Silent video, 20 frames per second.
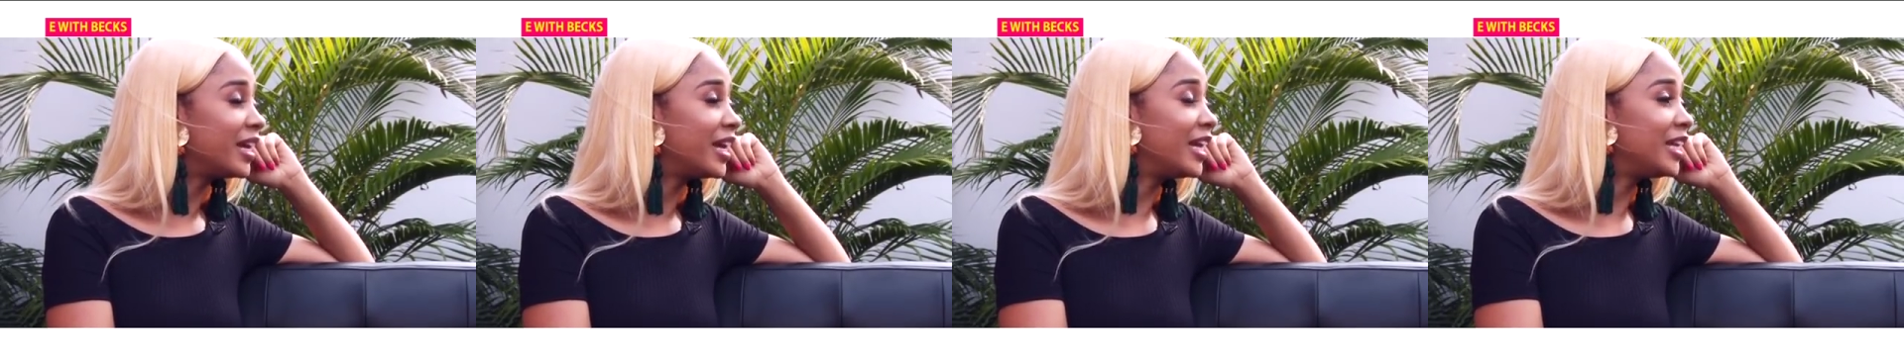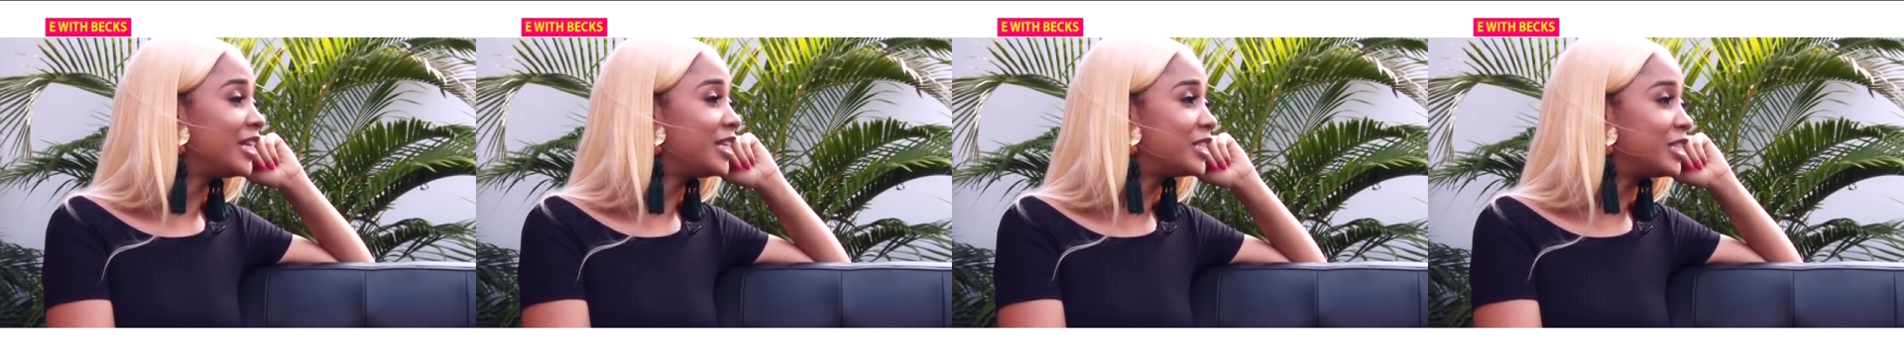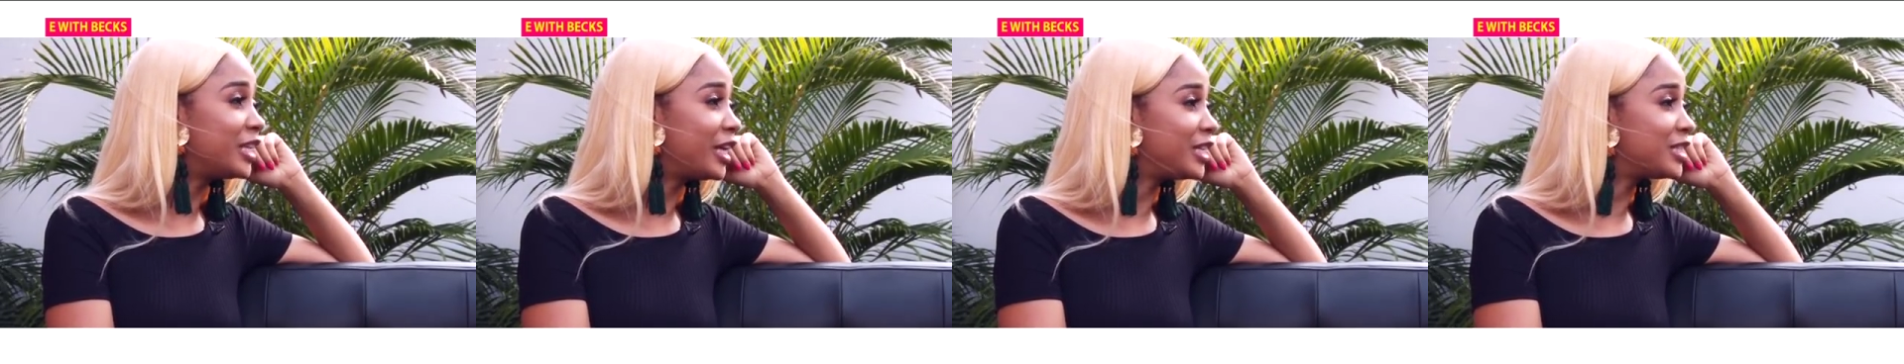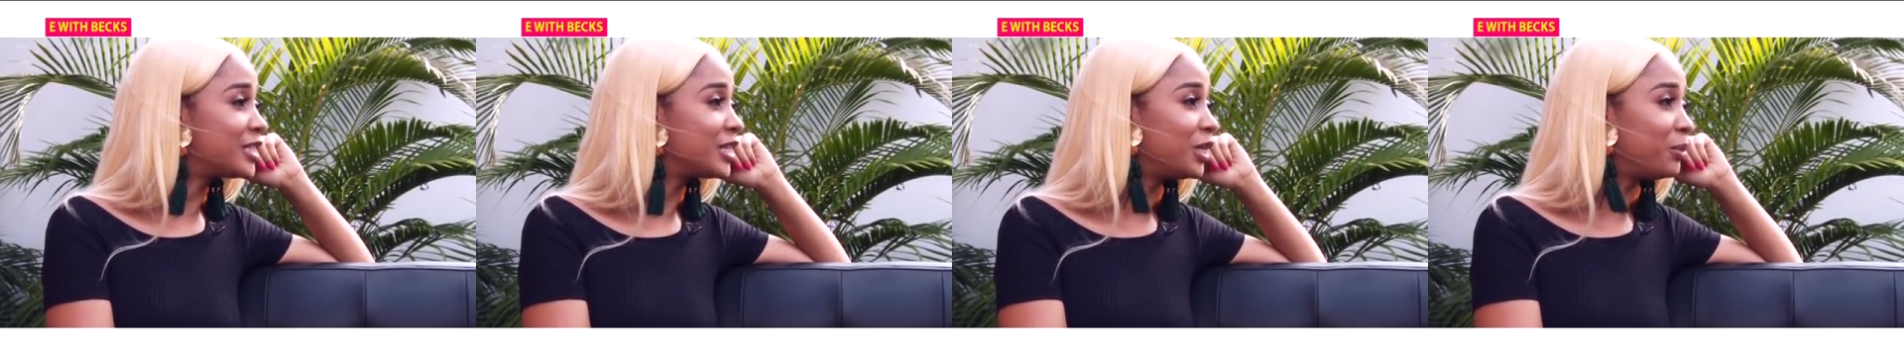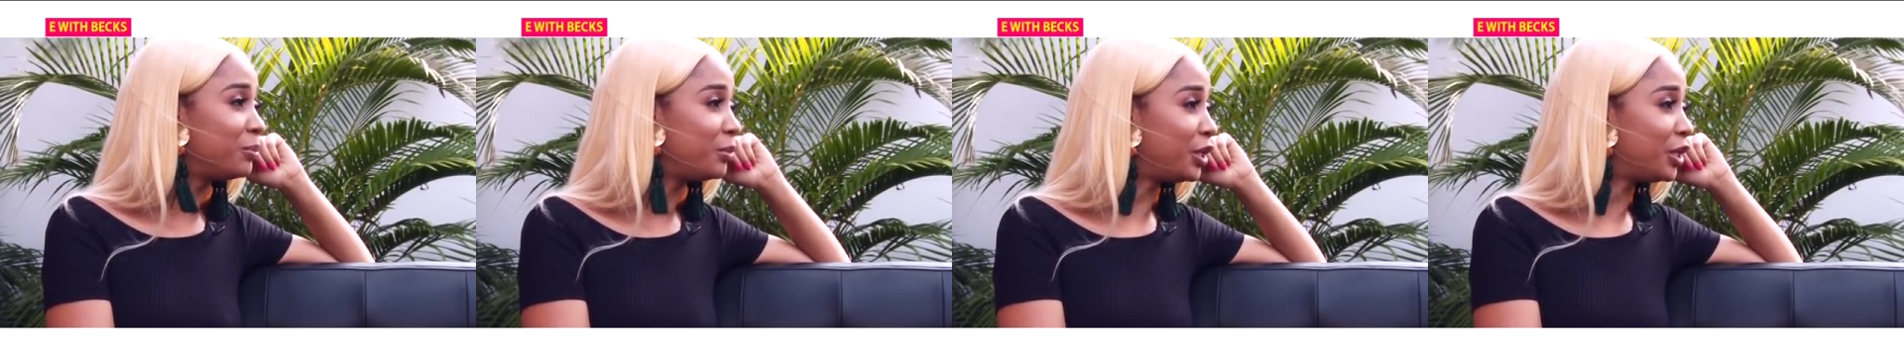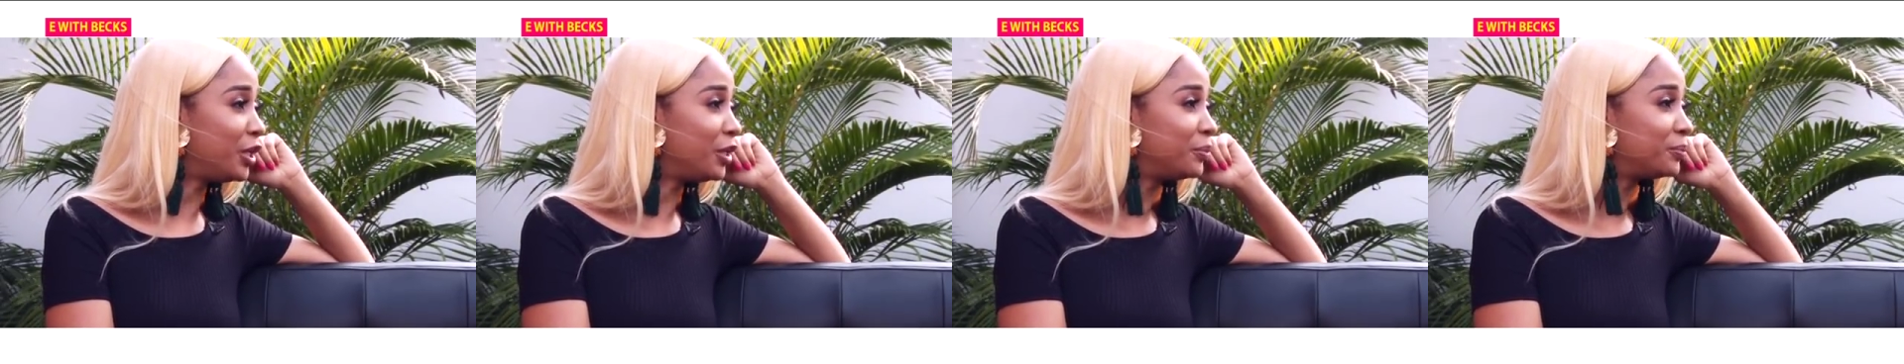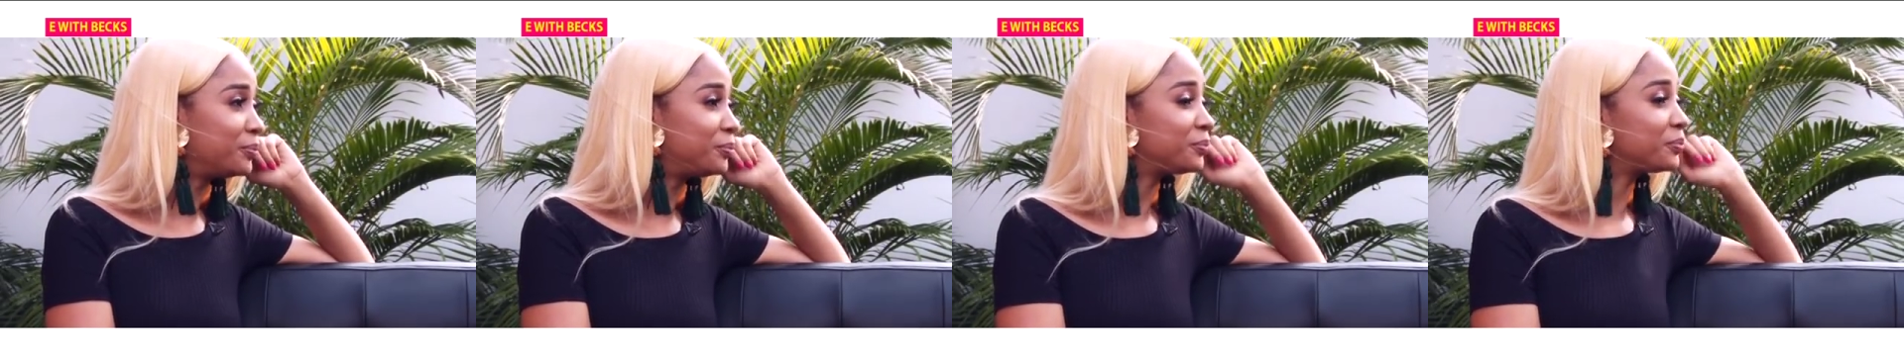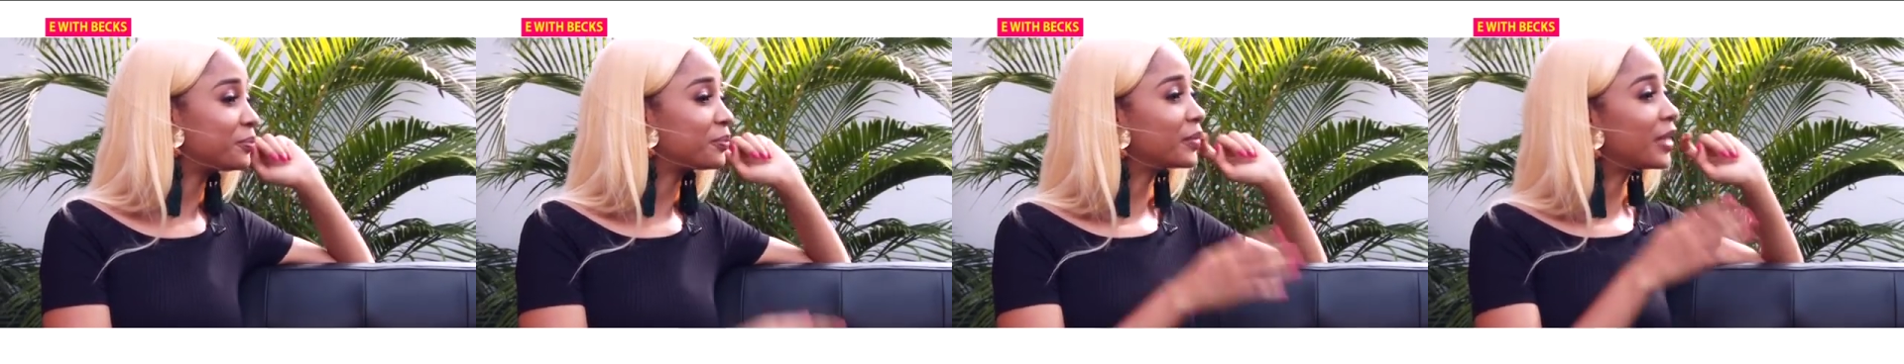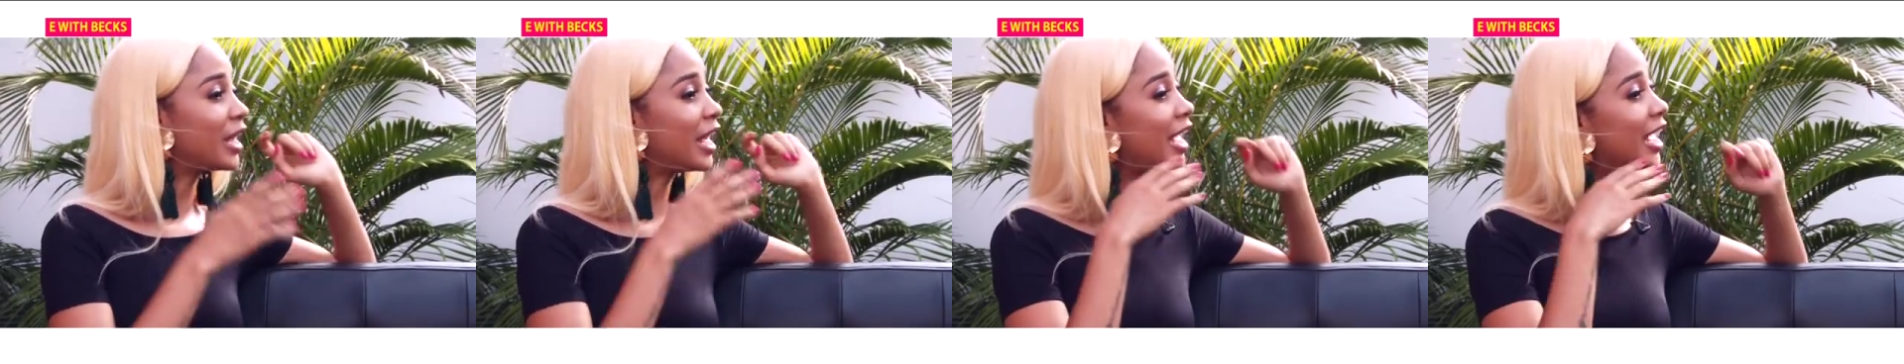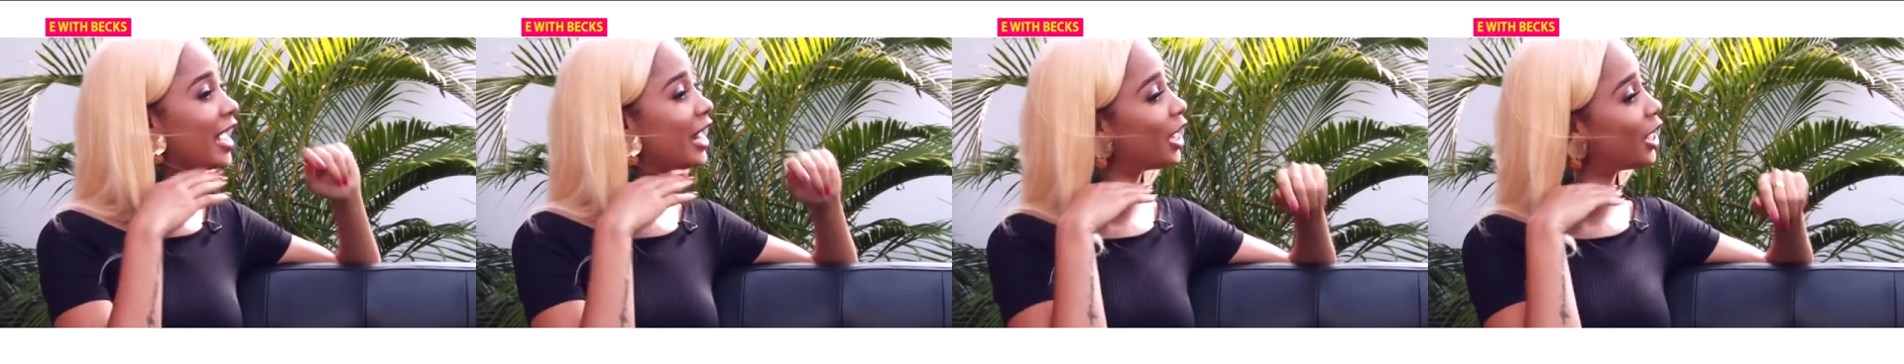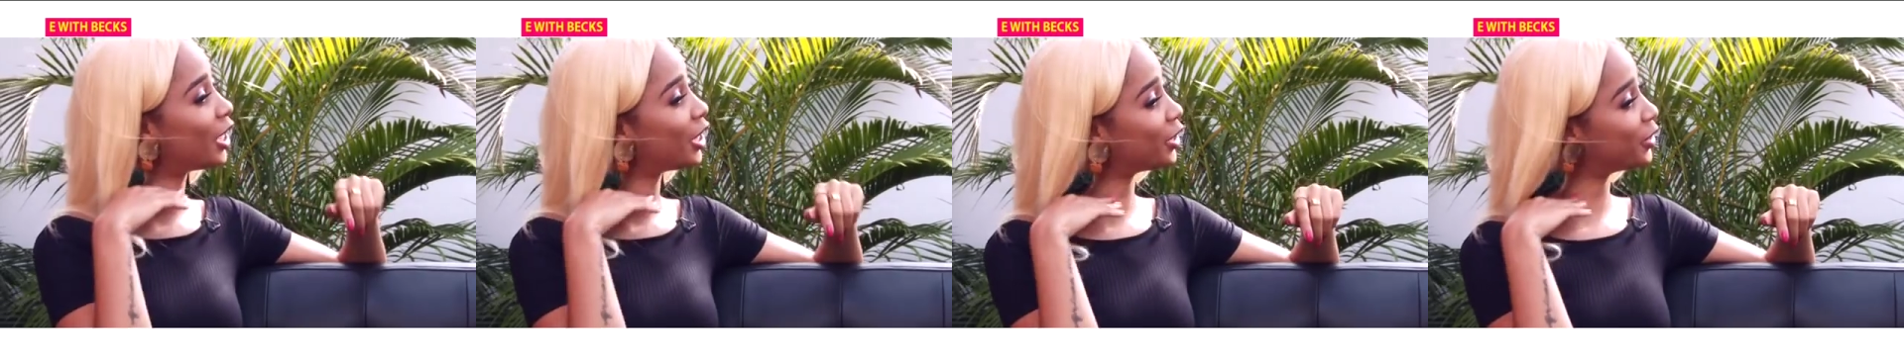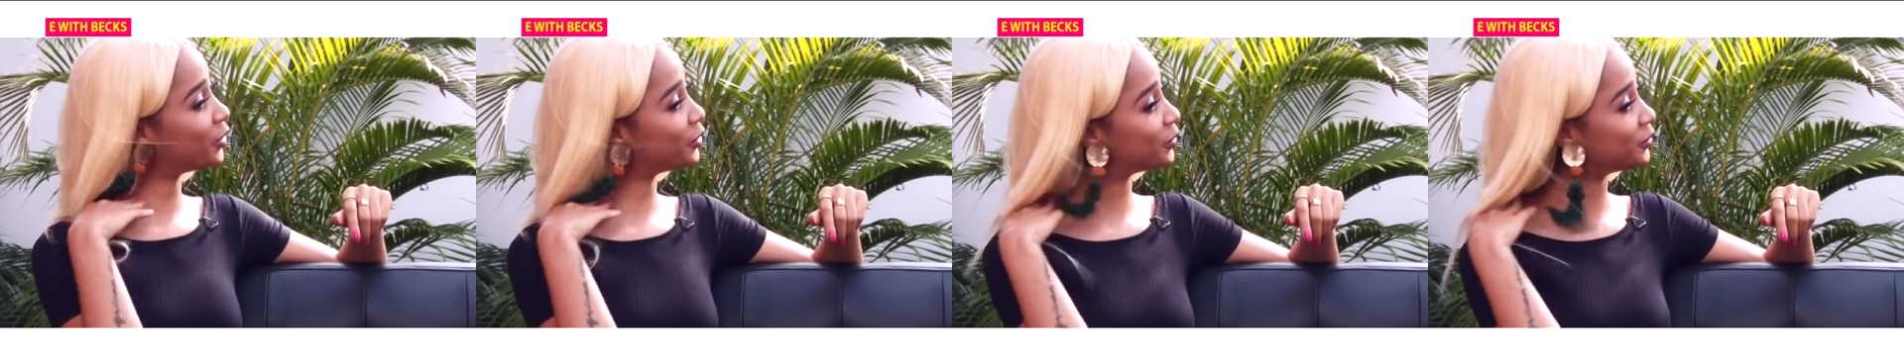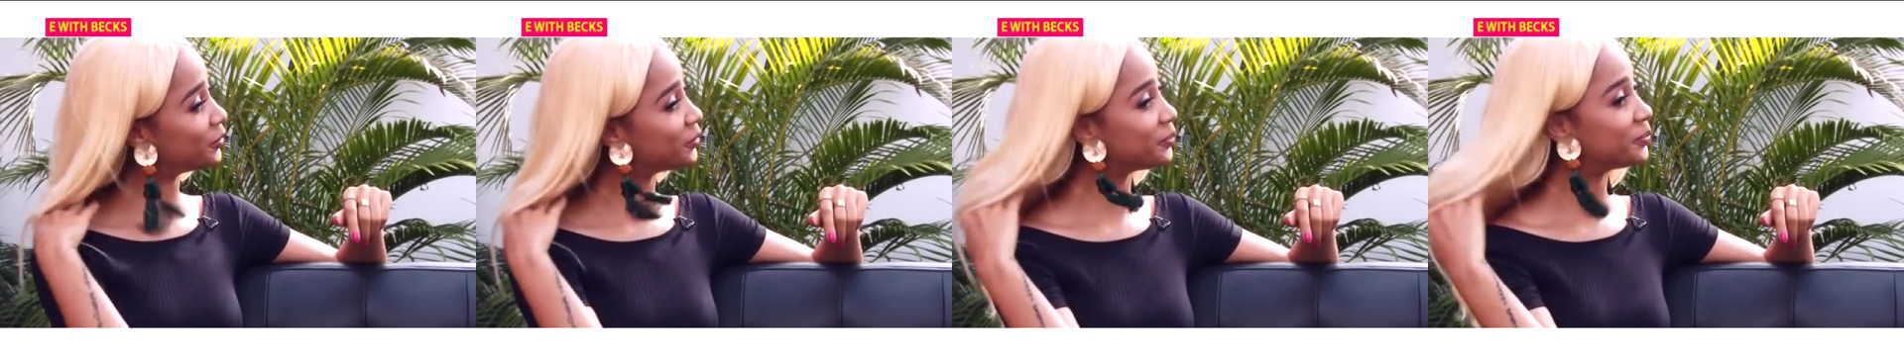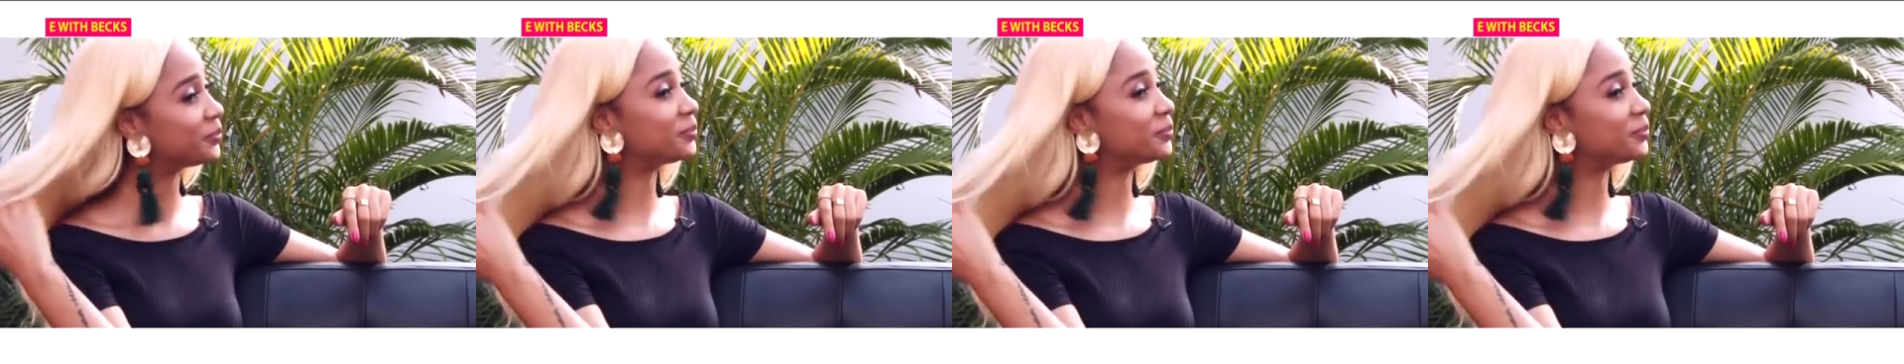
and he's dating me Hello.